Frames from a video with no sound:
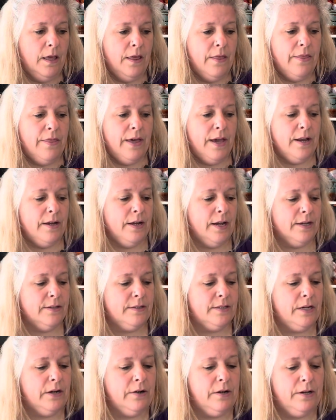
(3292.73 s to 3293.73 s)
Then I
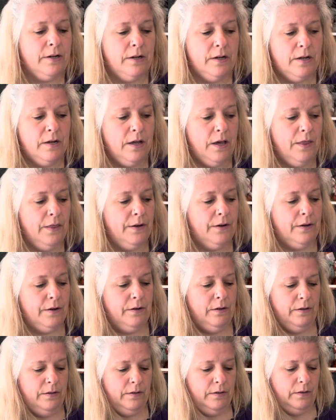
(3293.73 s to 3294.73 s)
started
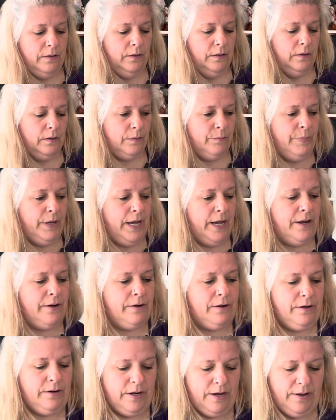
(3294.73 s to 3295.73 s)
another
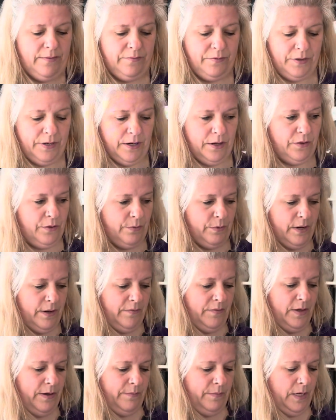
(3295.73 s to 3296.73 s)
pattern. I have like 3
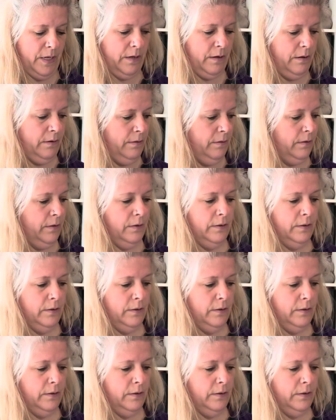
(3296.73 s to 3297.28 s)
of them here.